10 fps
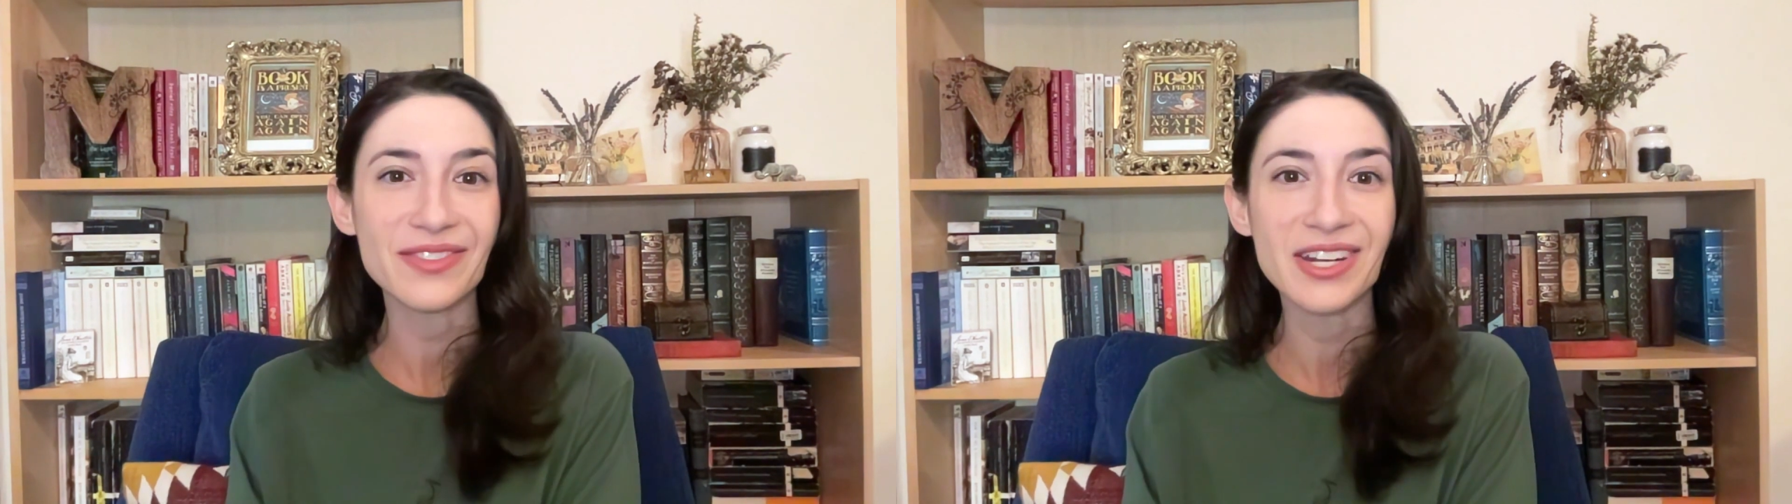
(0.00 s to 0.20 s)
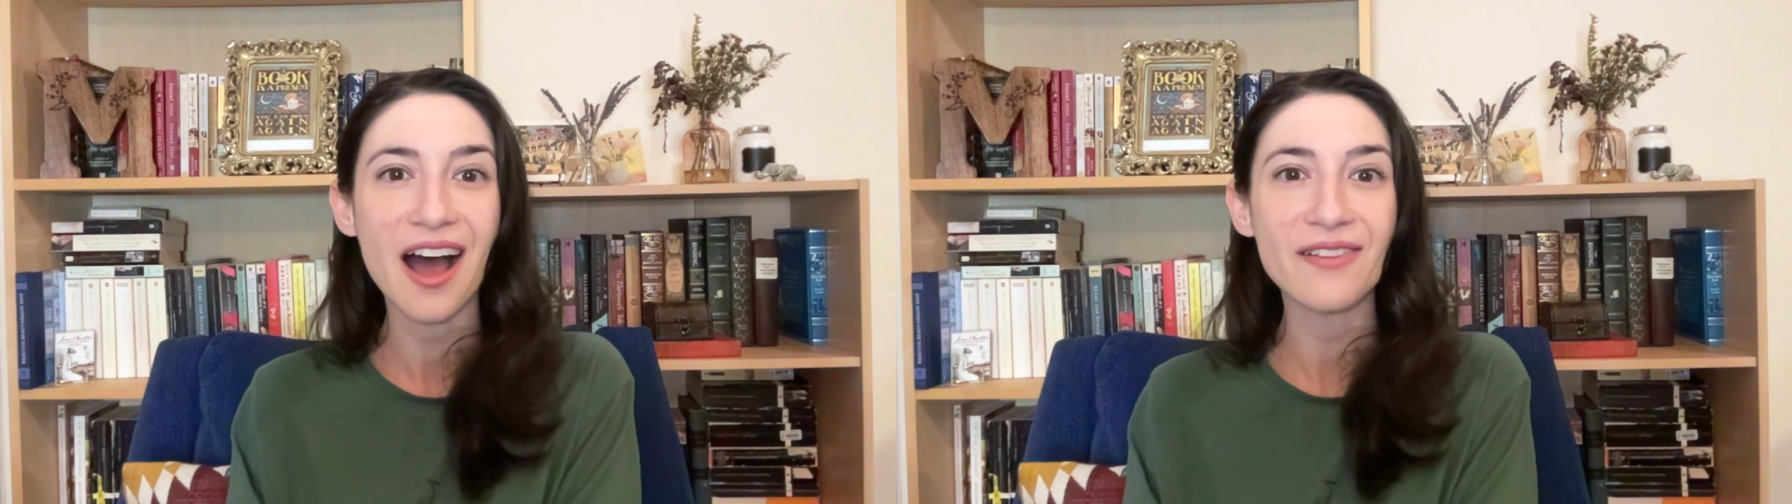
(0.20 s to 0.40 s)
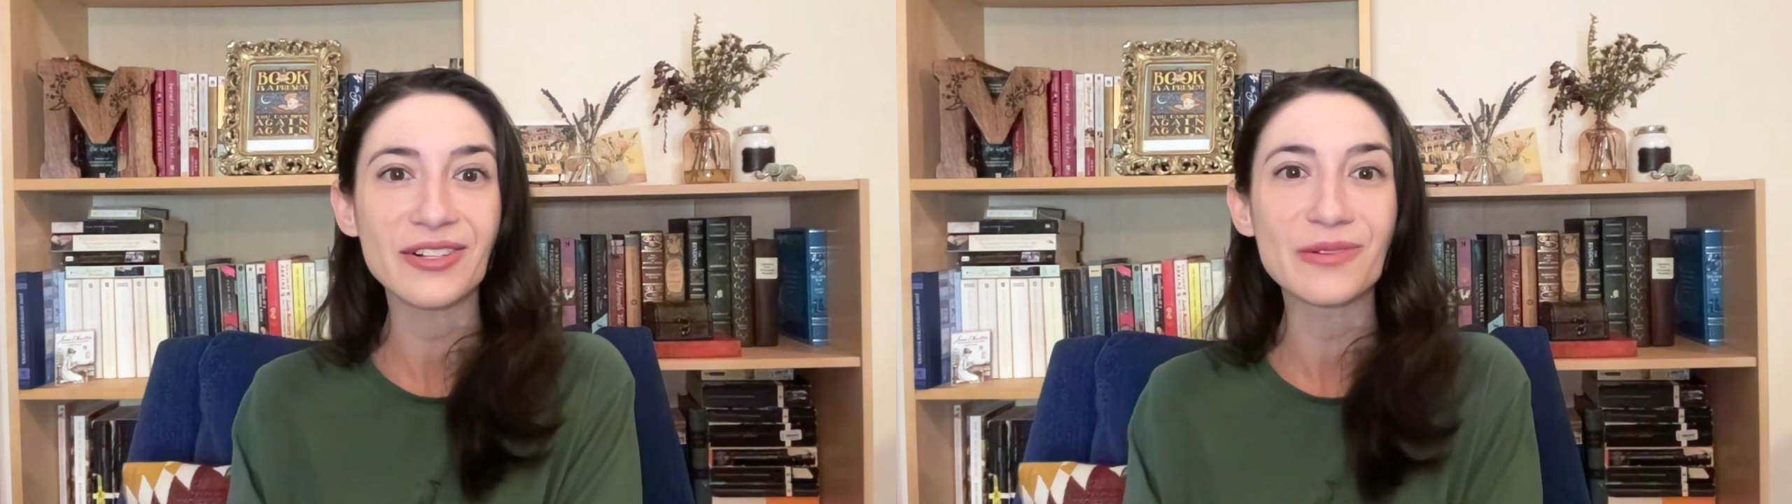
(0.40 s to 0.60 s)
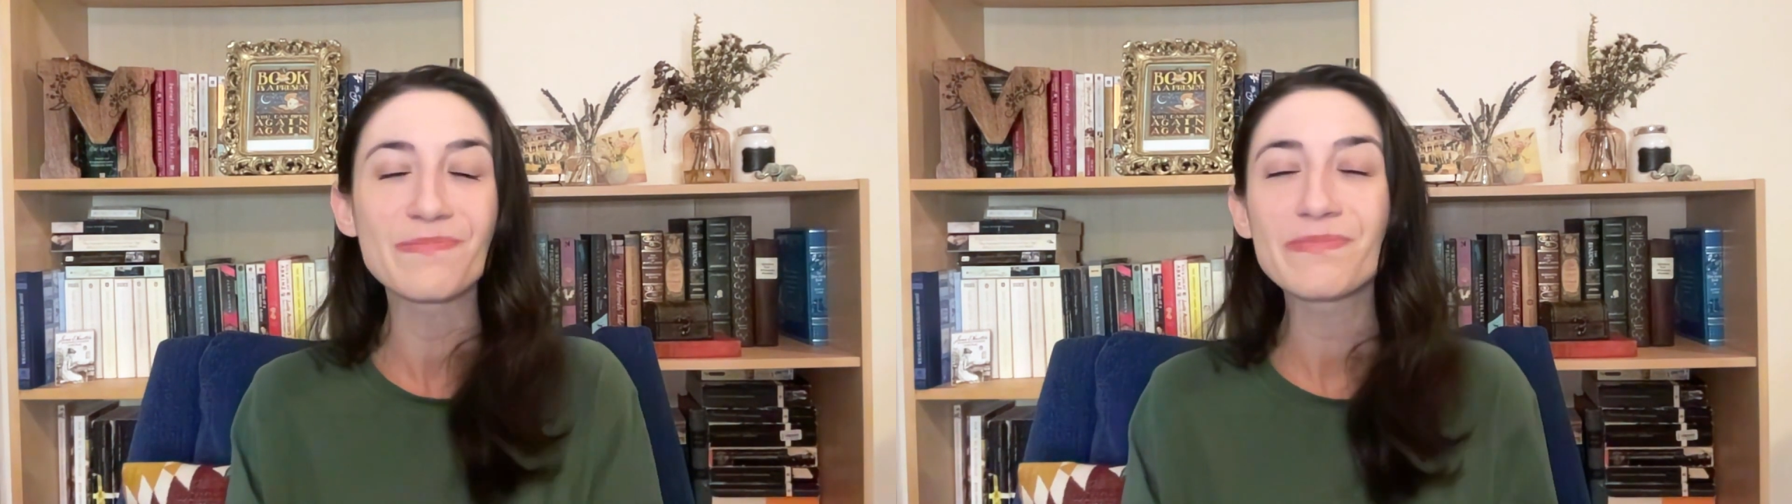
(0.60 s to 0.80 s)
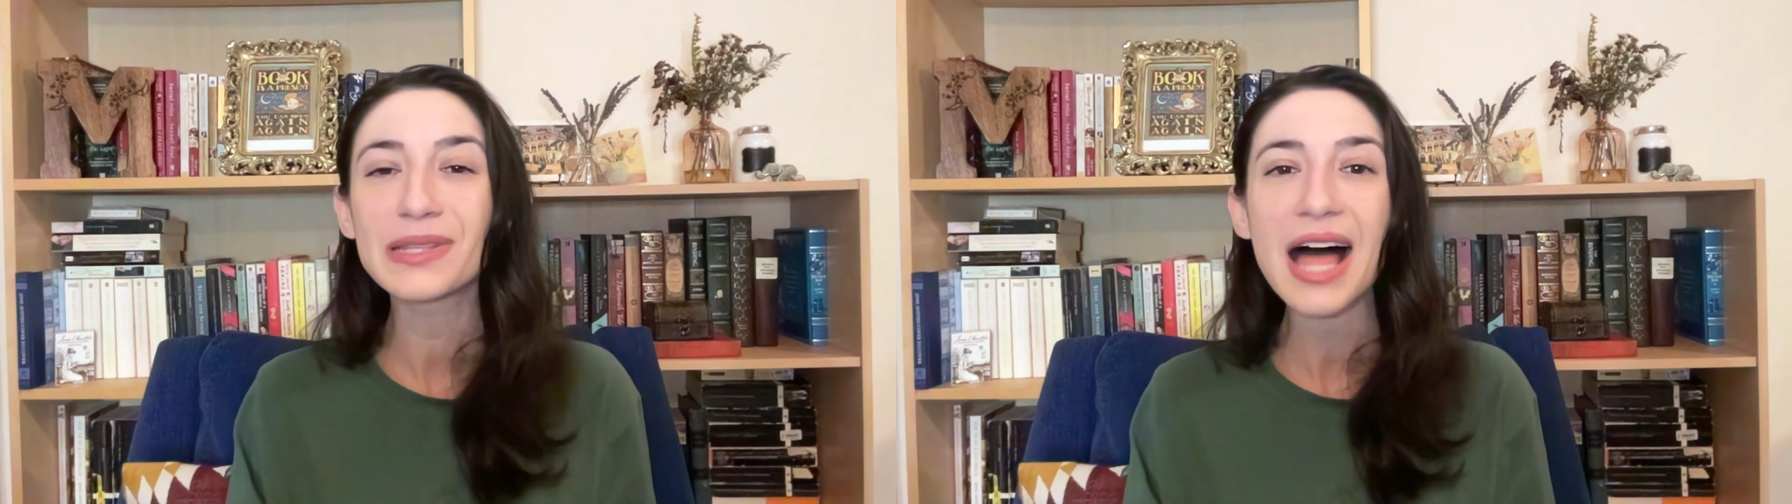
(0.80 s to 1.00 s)
the novel:
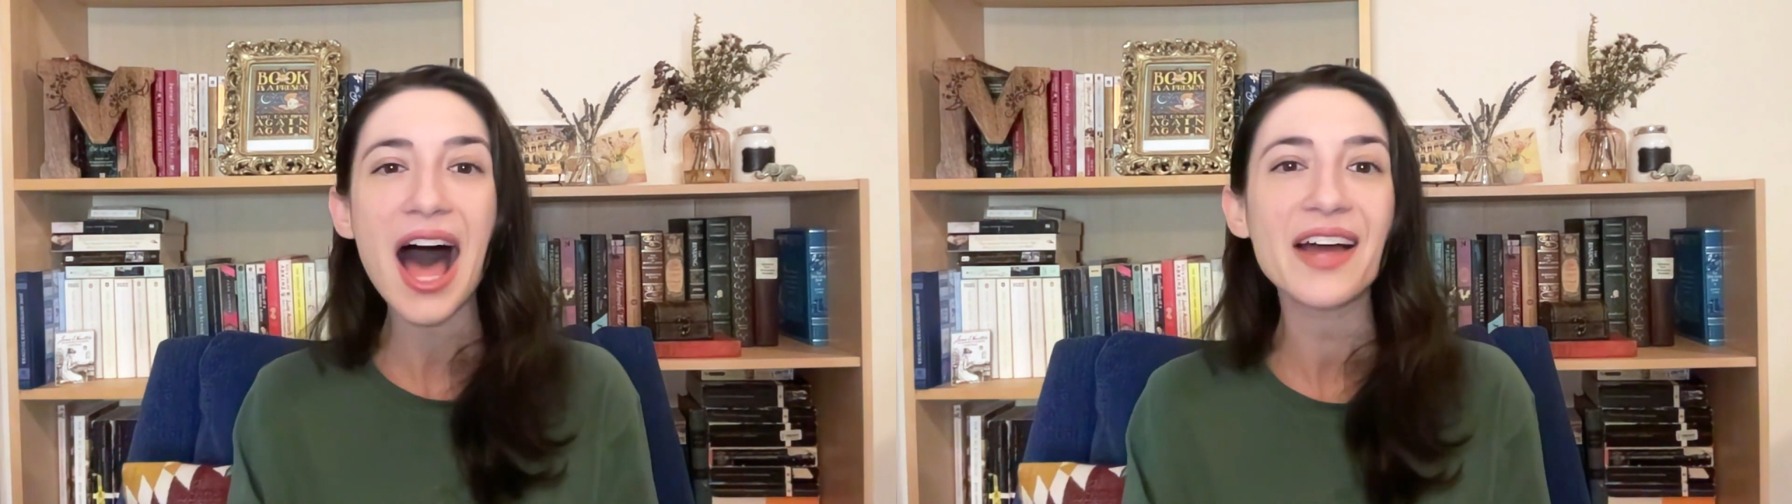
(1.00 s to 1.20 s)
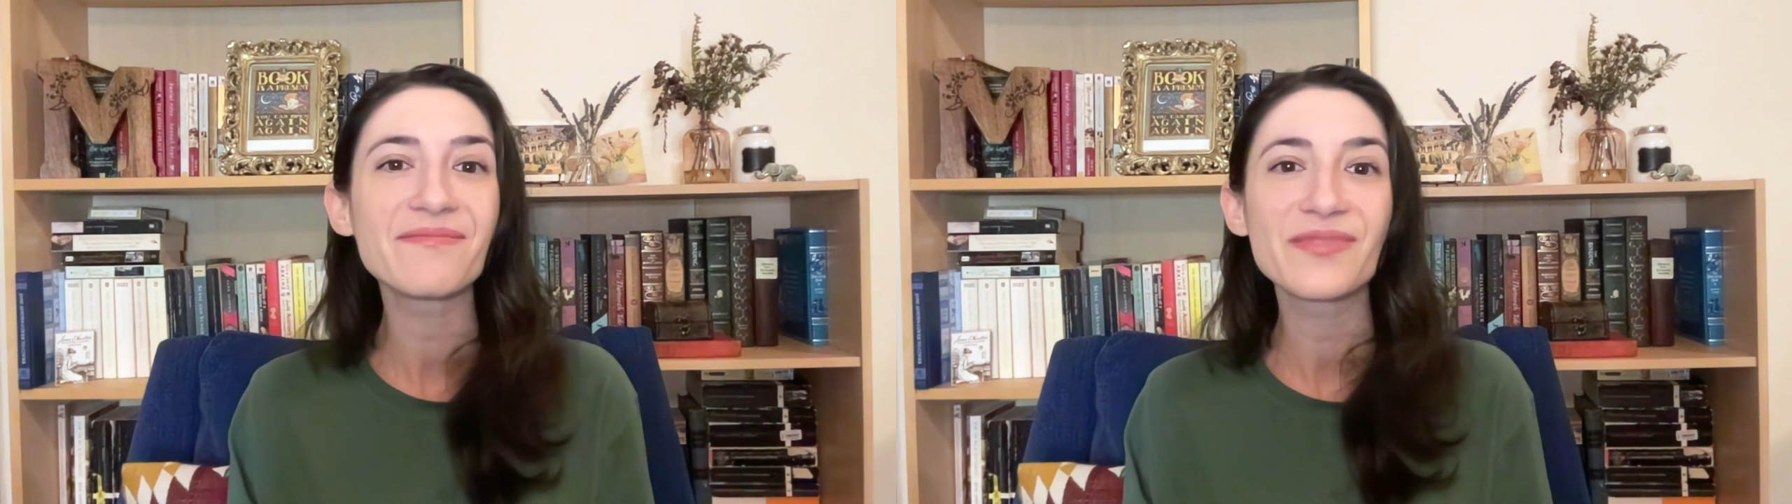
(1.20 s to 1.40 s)
plot,